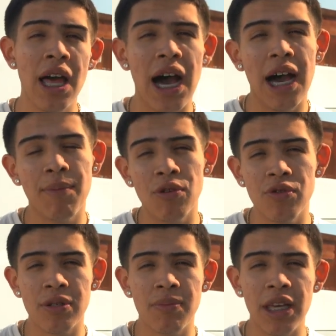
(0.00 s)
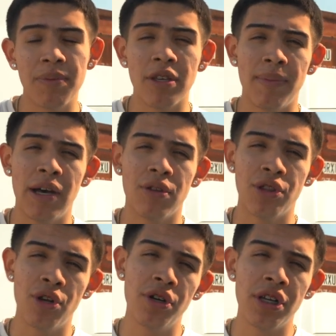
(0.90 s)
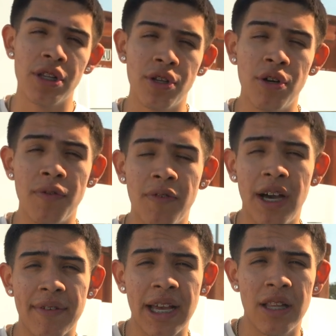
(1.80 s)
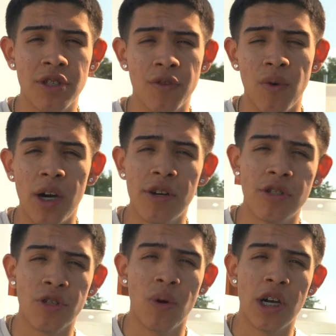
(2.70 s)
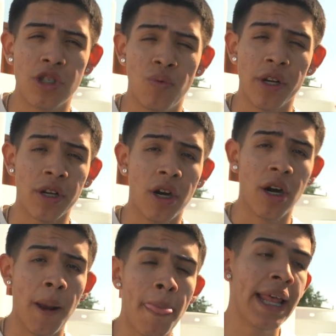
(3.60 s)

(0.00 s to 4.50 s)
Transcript: I'm using maybe about 30 to 35 gallons of water to wash one car.